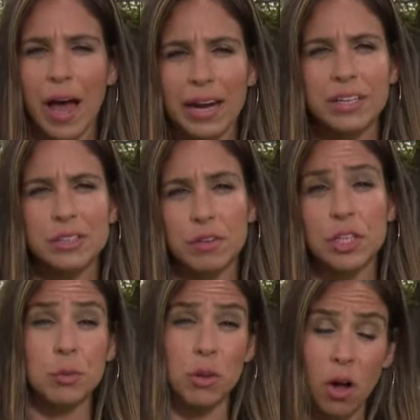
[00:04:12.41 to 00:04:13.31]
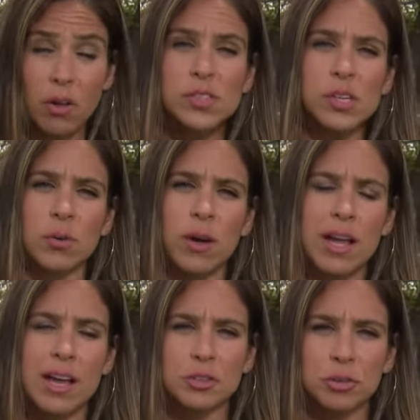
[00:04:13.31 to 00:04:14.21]
That individual also
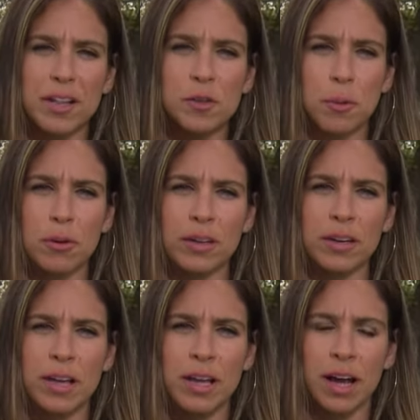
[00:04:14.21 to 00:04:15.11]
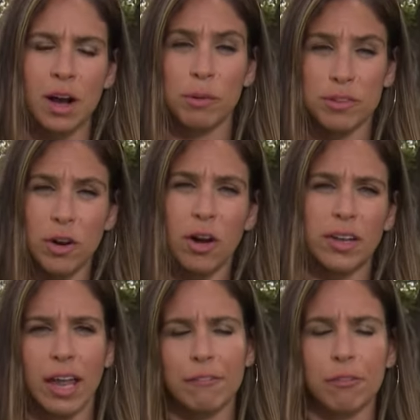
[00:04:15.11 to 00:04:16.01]
transported uh, with
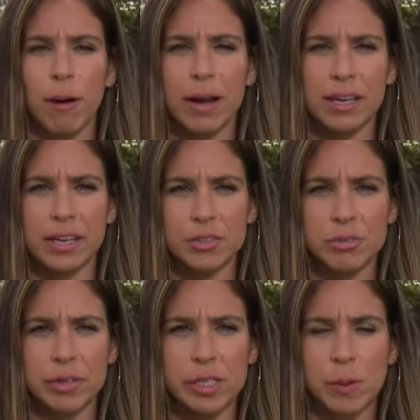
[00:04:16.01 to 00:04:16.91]
non life threatening injuries.